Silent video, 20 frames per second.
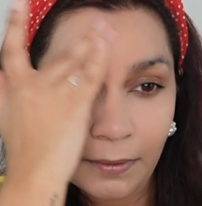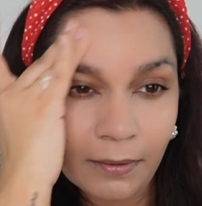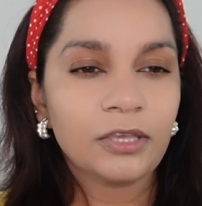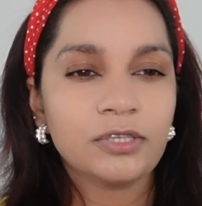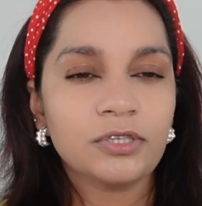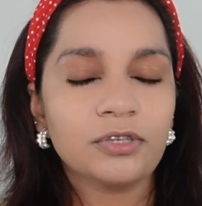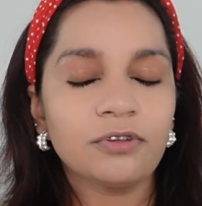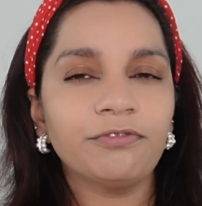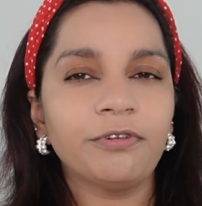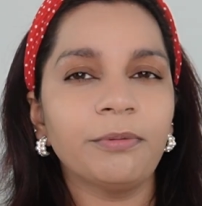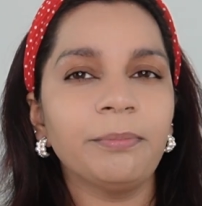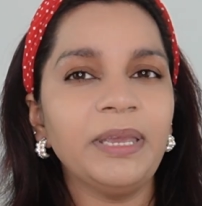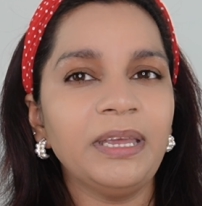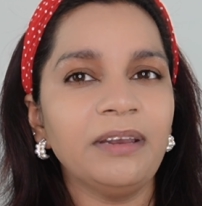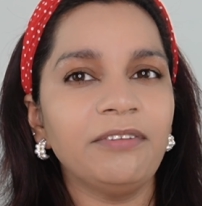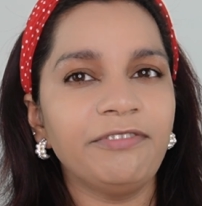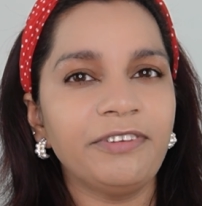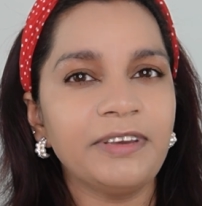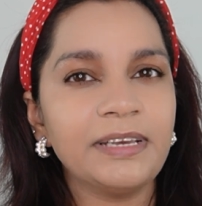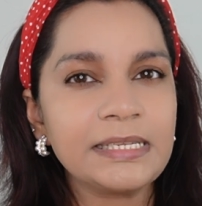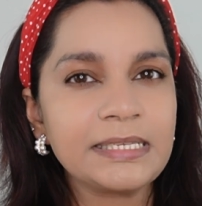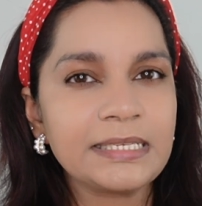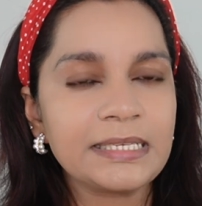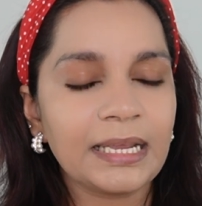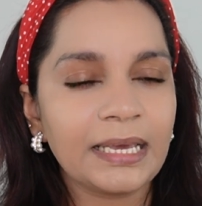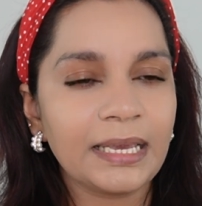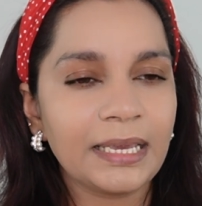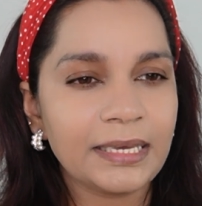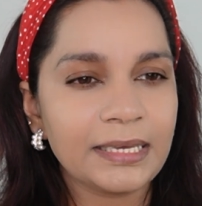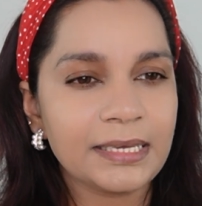So for me, it feels
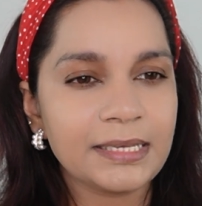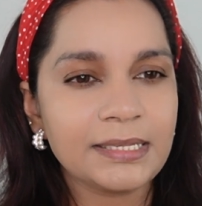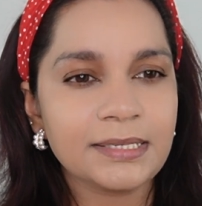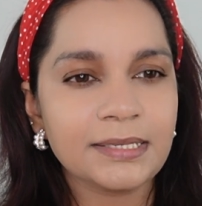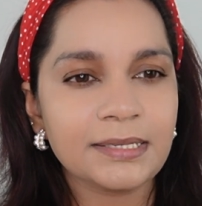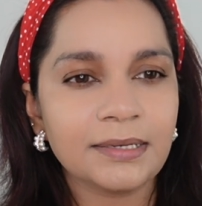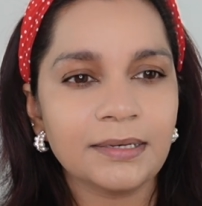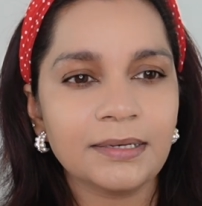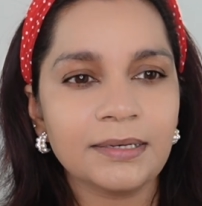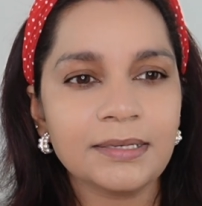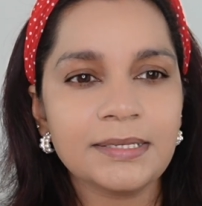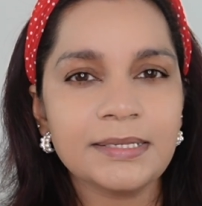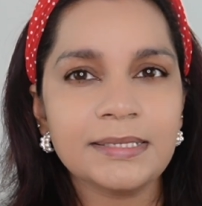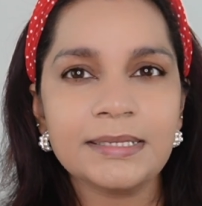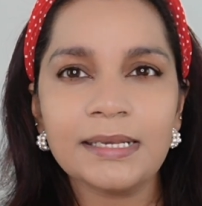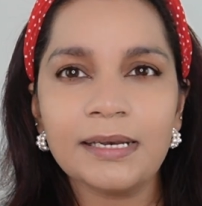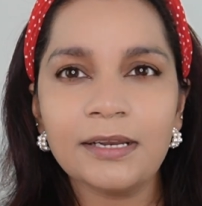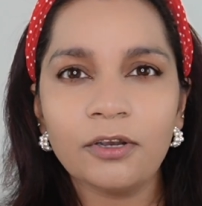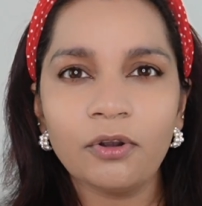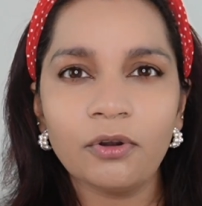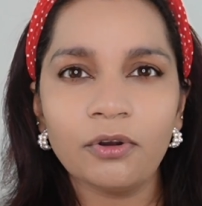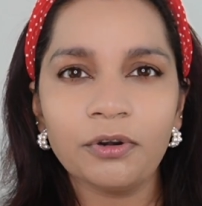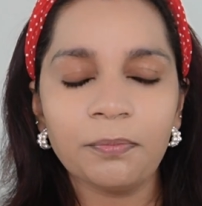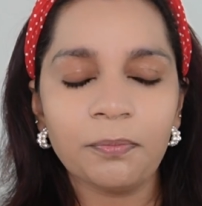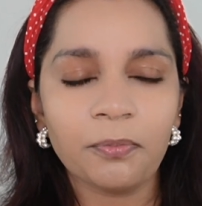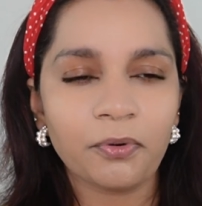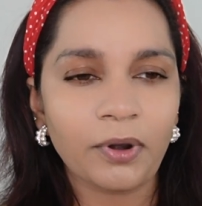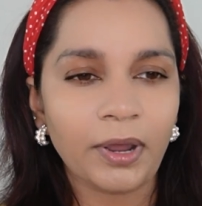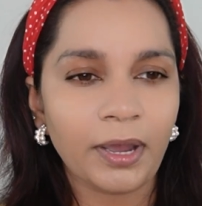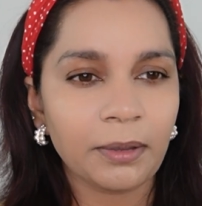like it's a silicone
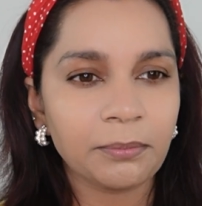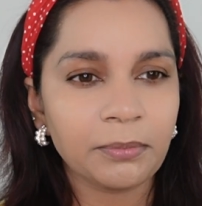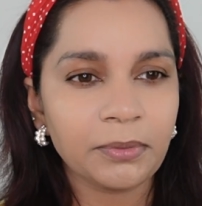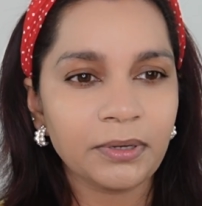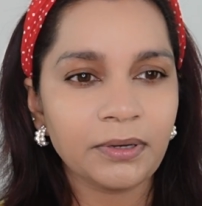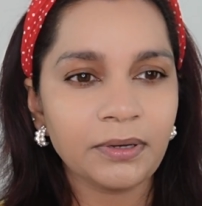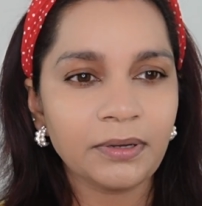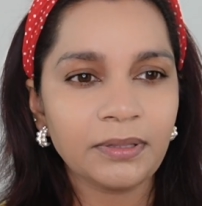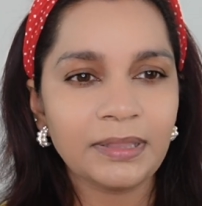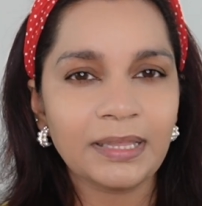primer